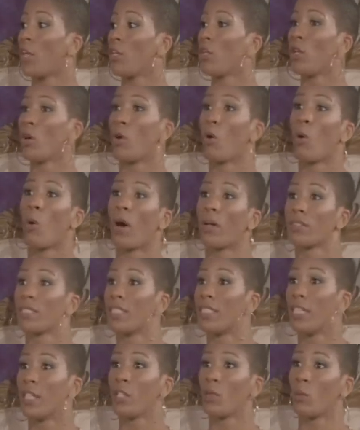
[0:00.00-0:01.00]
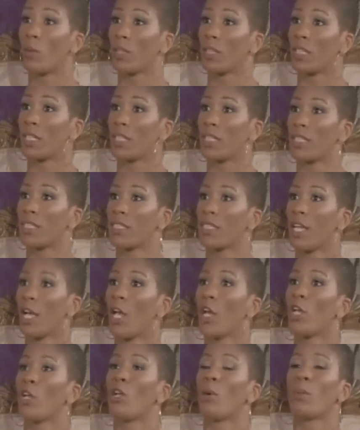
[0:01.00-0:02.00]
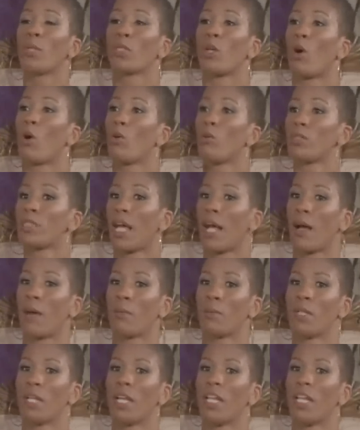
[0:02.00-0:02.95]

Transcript: you know, go out to dinner with us, you know, but the whole time.